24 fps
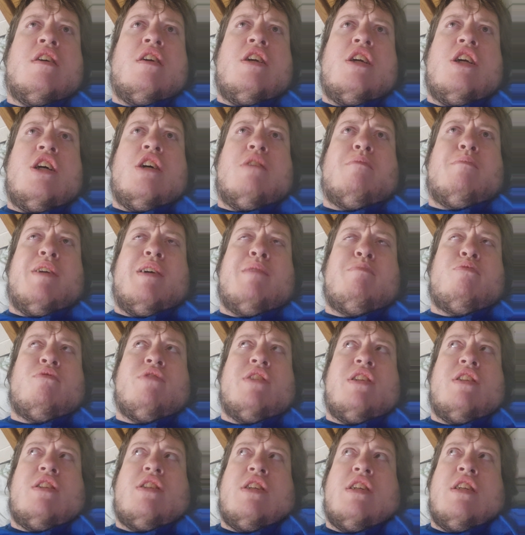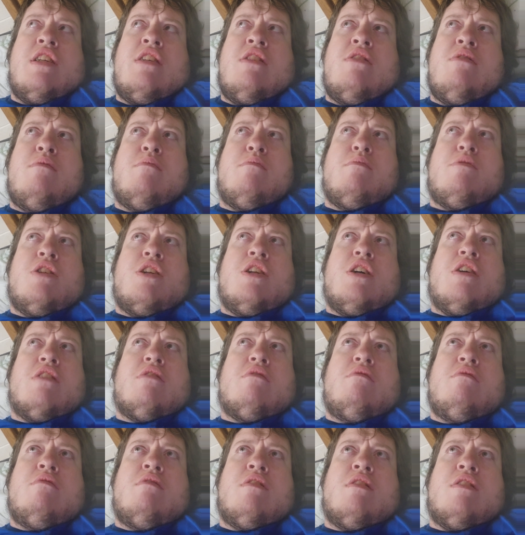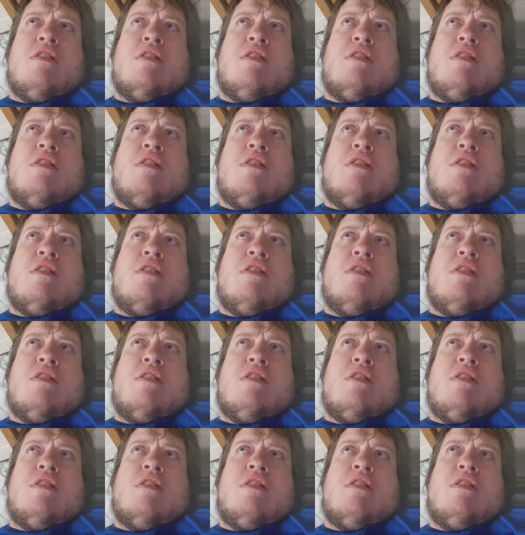you know, my princess. You know,